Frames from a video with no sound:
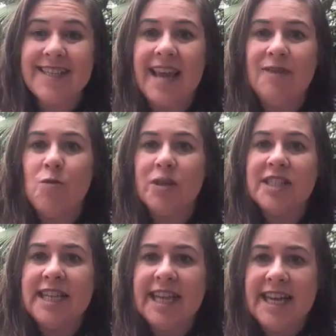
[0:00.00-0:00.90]
They want
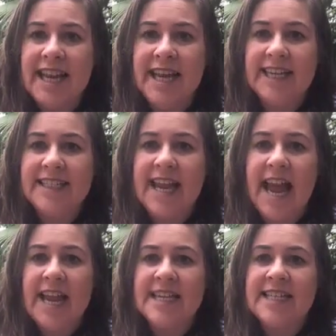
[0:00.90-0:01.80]
to connect,
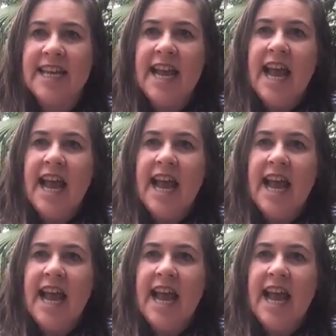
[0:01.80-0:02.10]
and